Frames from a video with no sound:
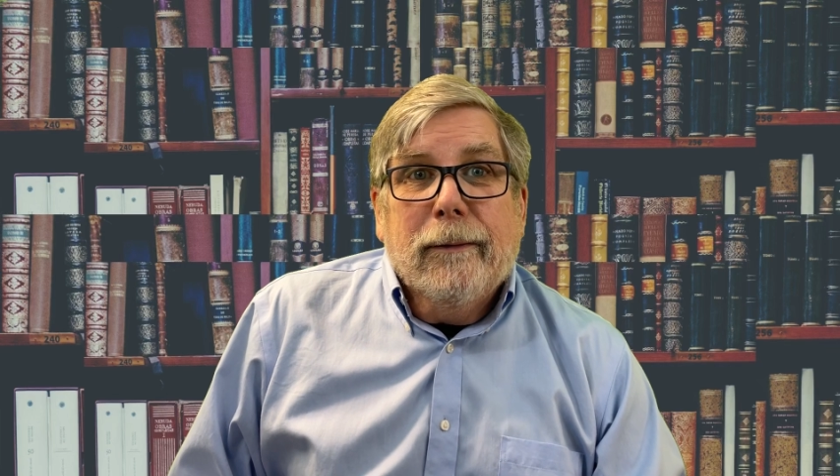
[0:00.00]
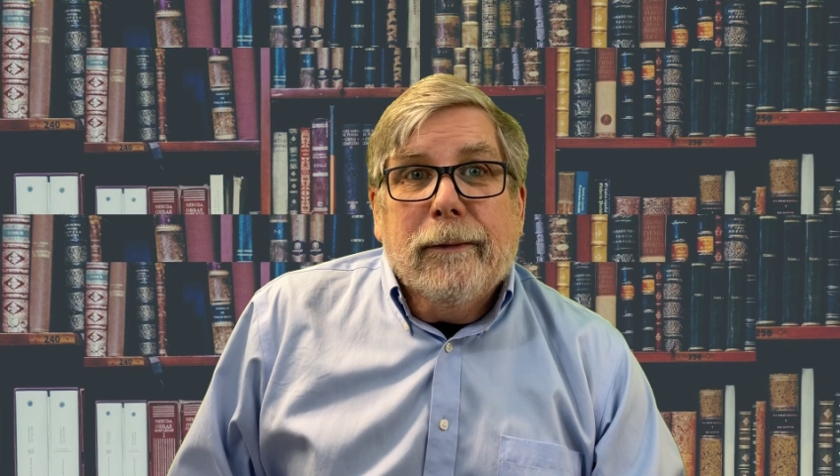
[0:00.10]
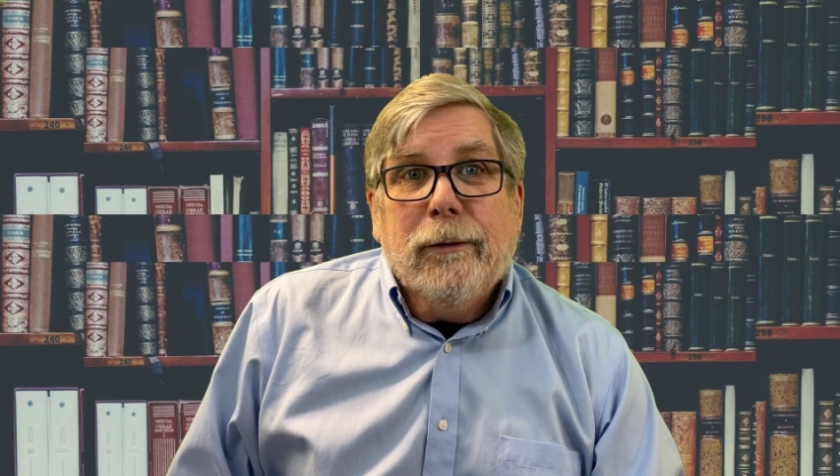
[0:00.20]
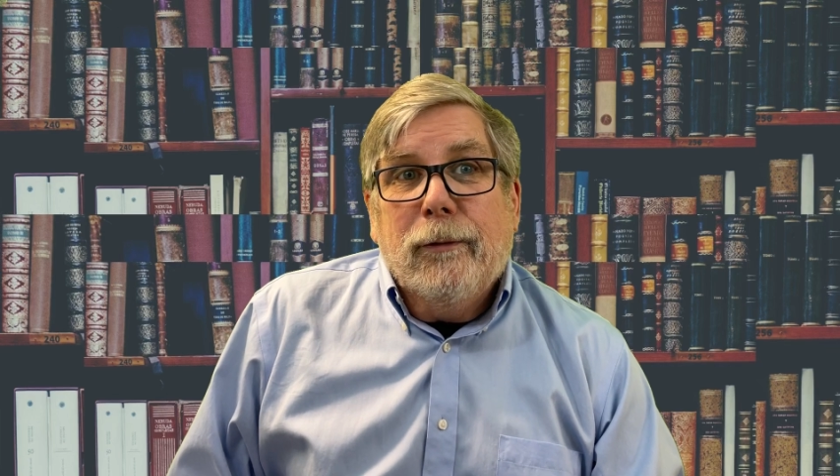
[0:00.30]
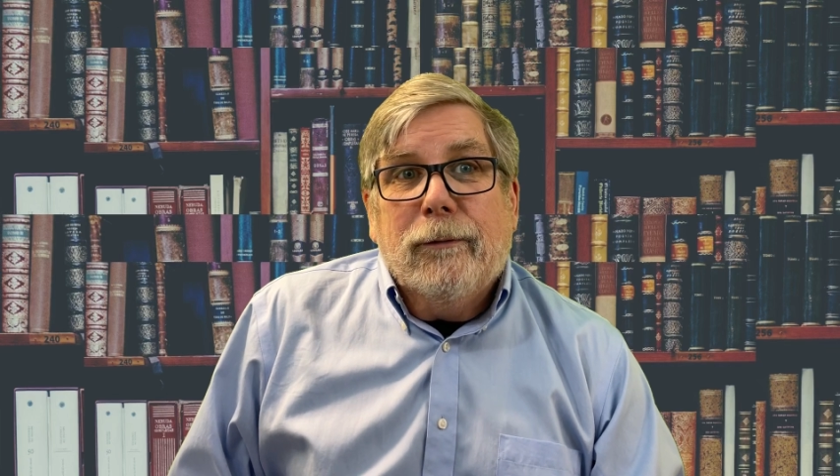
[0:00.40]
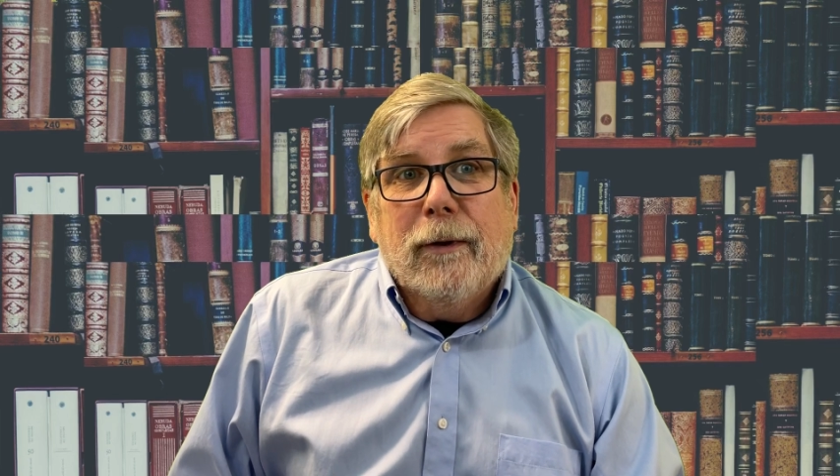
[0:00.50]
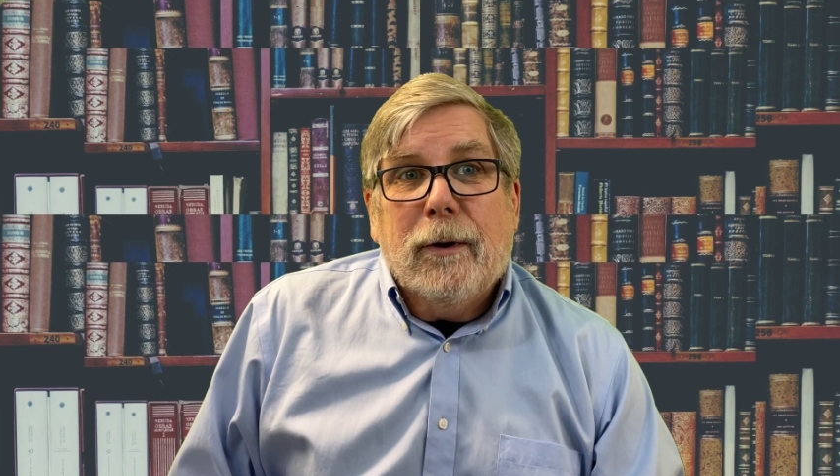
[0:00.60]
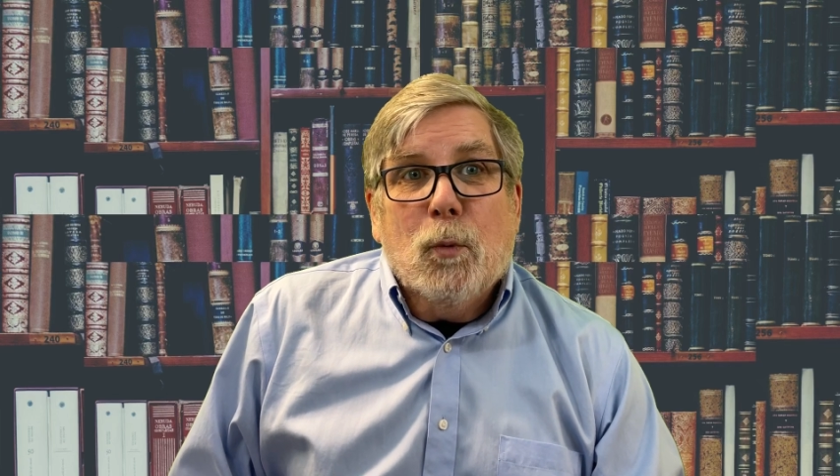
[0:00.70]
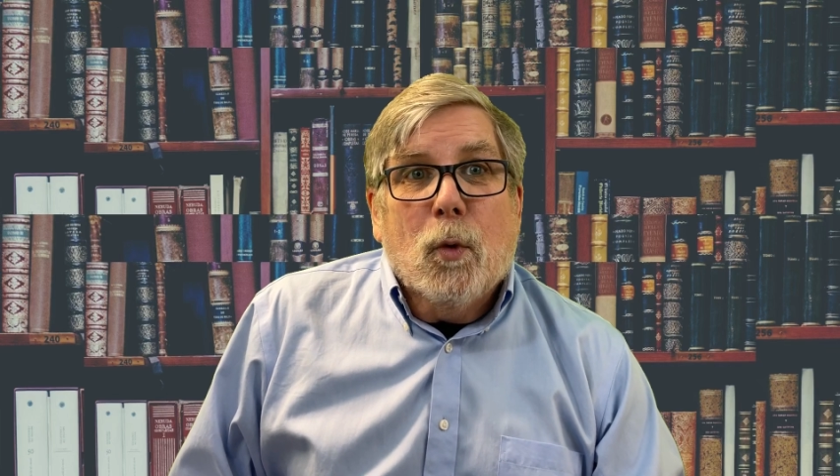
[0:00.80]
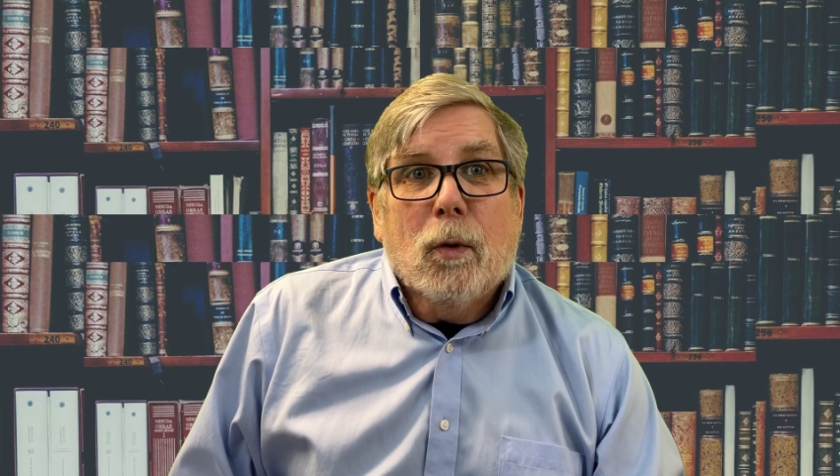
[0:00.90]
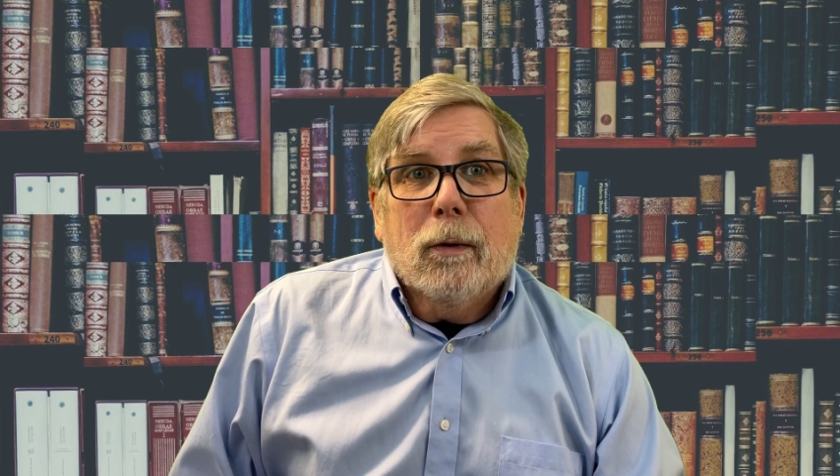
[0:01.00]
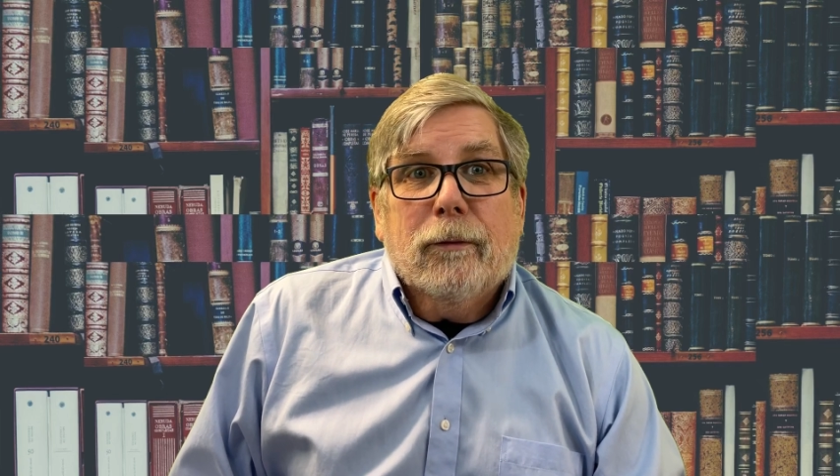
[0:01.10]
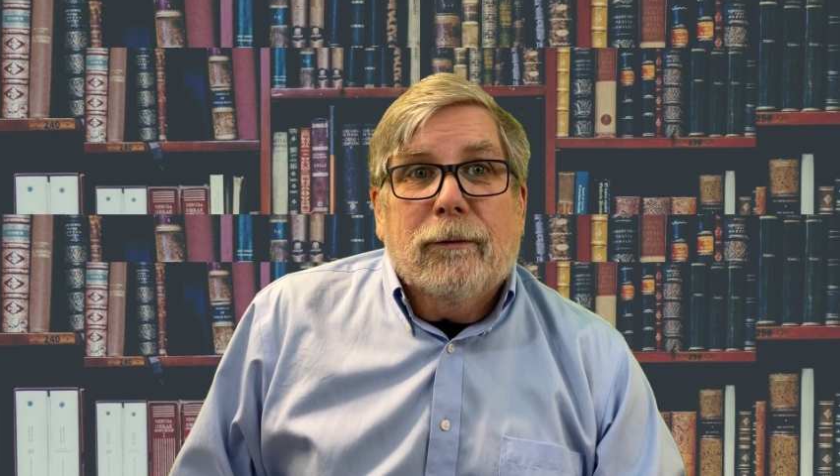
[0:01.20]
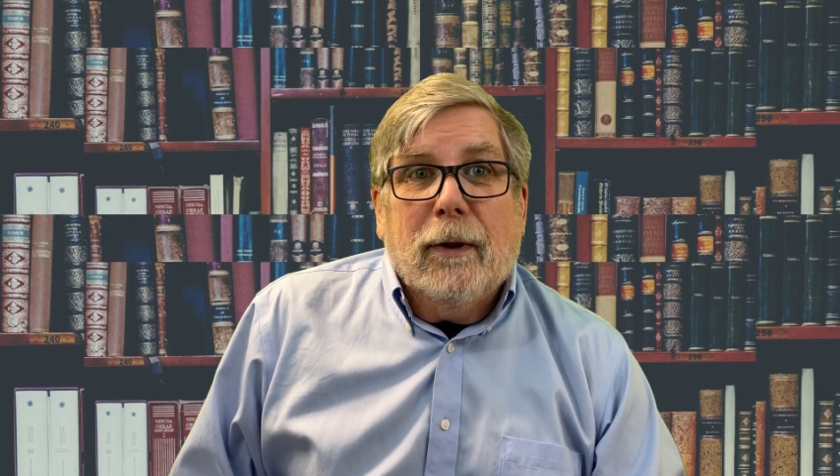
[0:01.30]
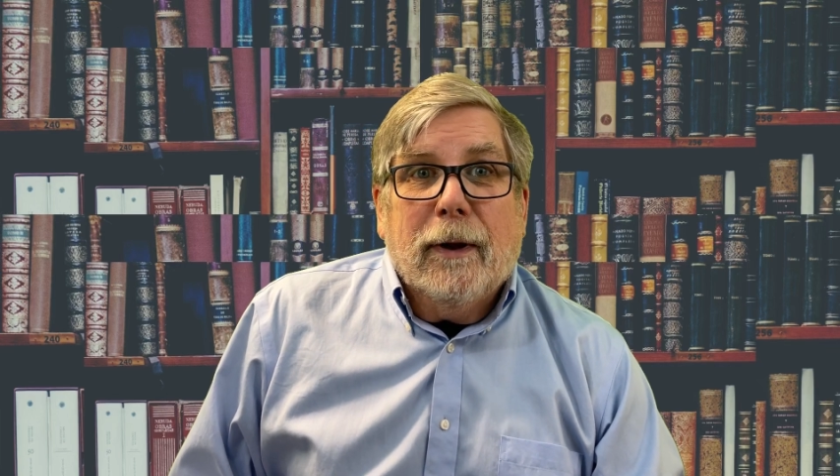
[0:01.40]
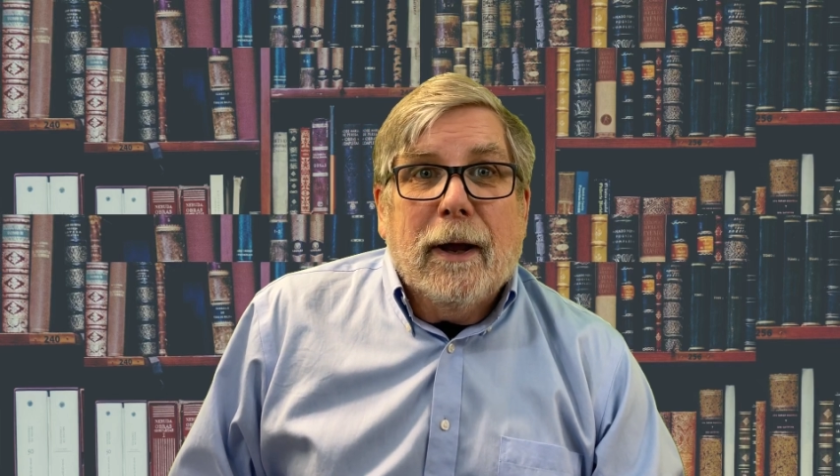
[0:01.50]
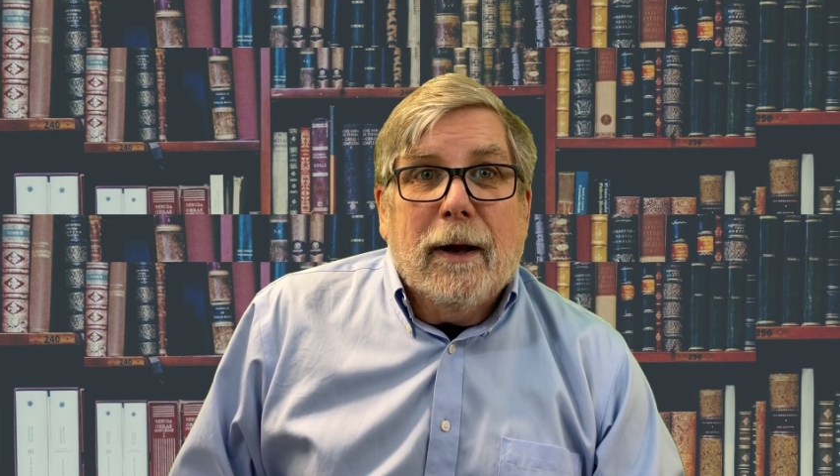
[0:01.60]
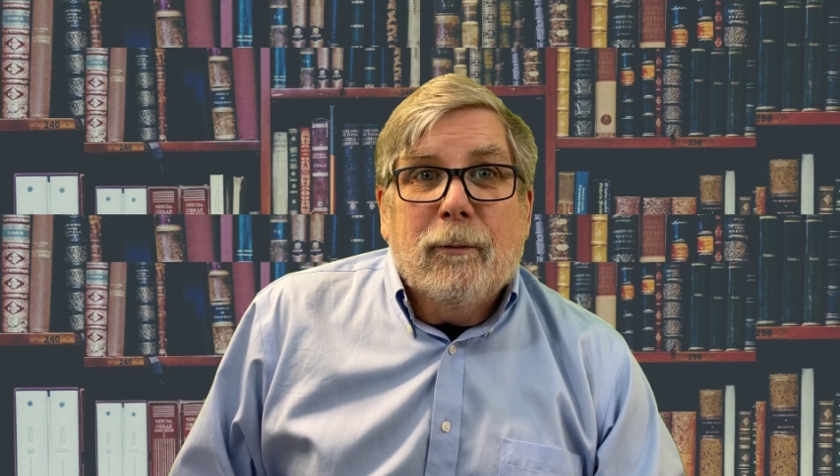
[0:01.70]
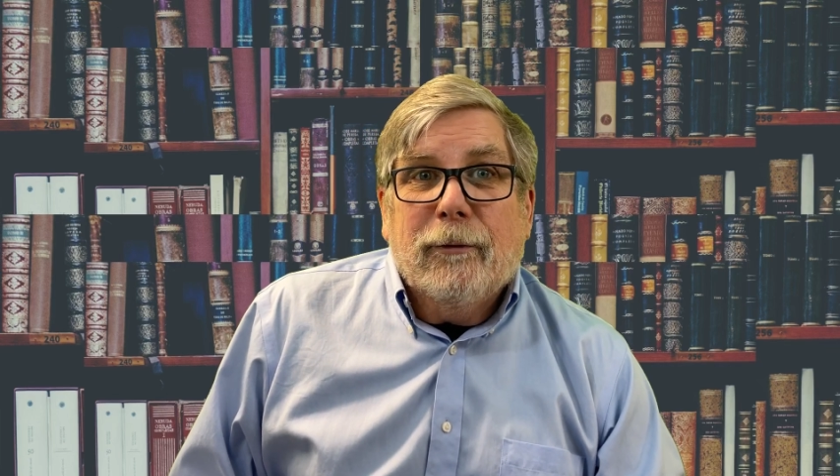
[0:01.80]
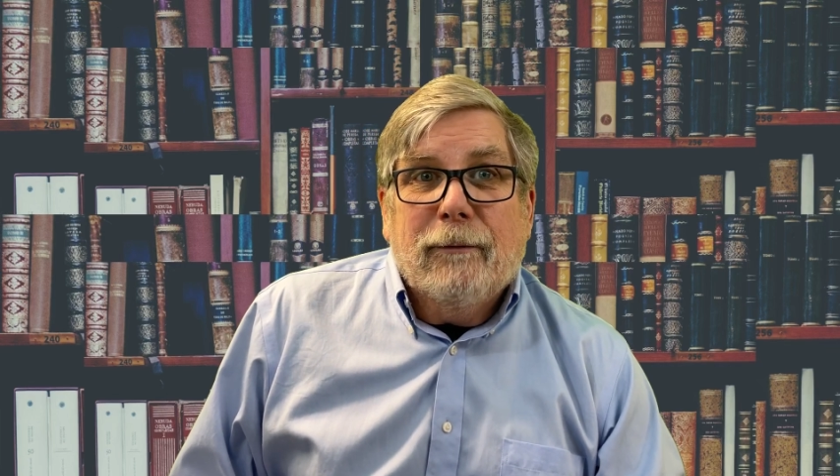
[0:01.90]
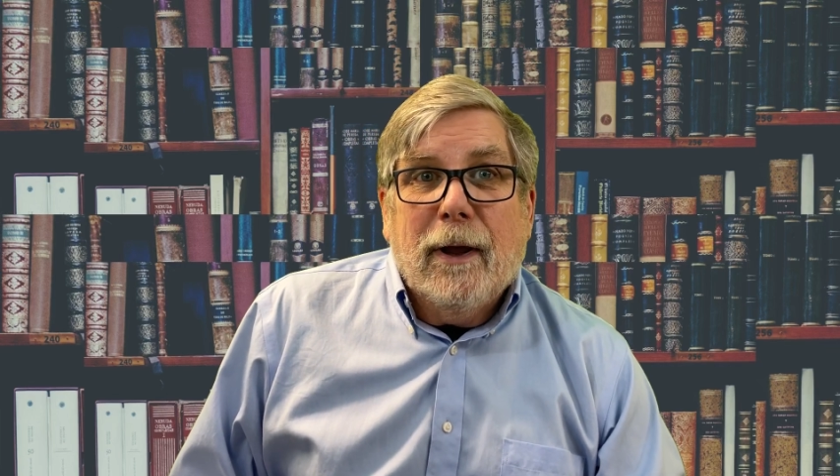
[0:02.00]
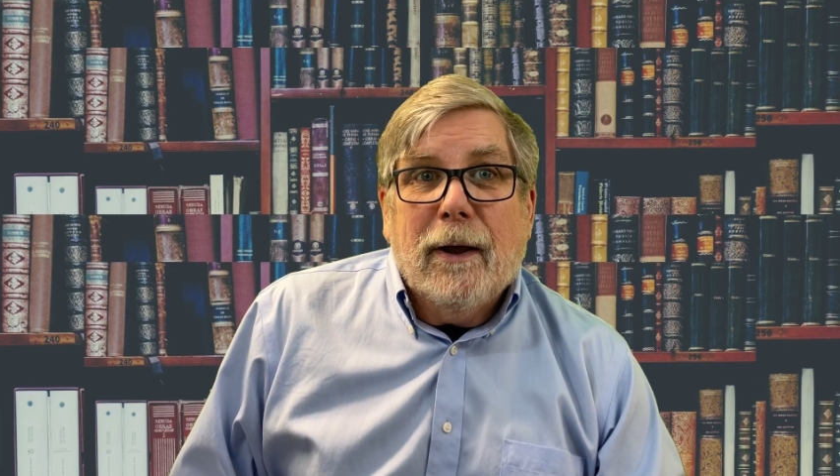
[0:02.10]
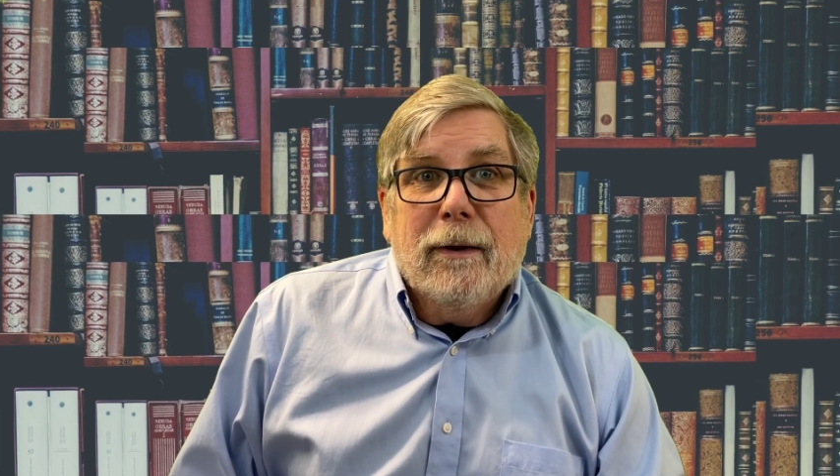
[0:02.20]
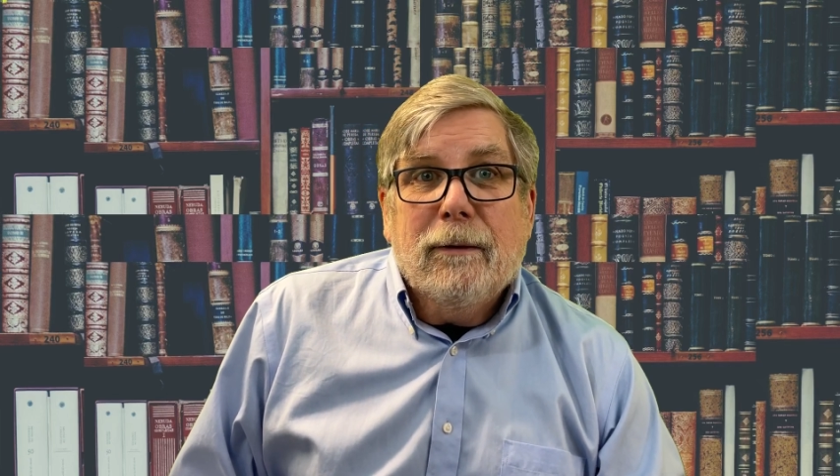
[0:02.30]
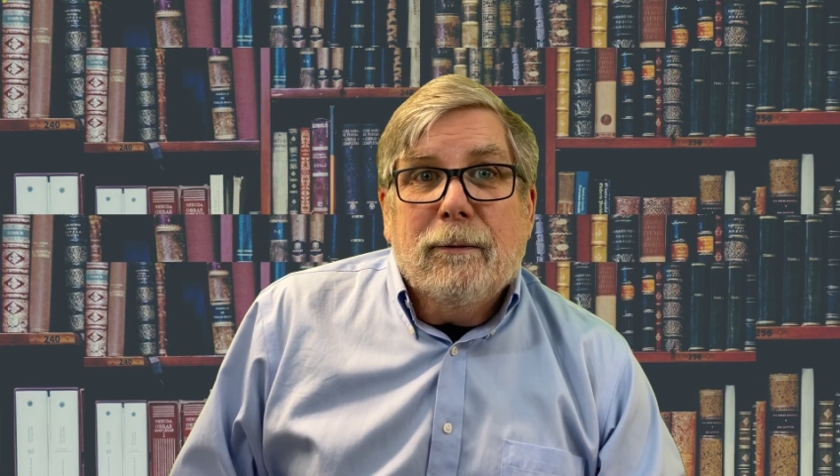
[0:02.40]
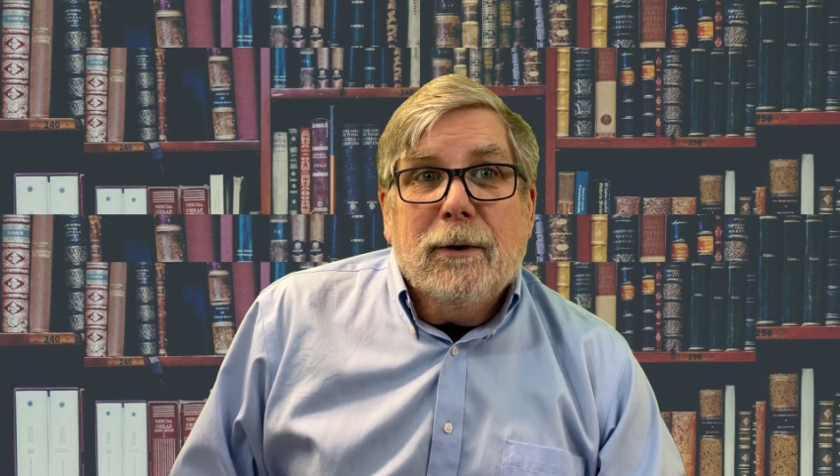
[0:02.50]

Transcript: use anymore or selling items of value,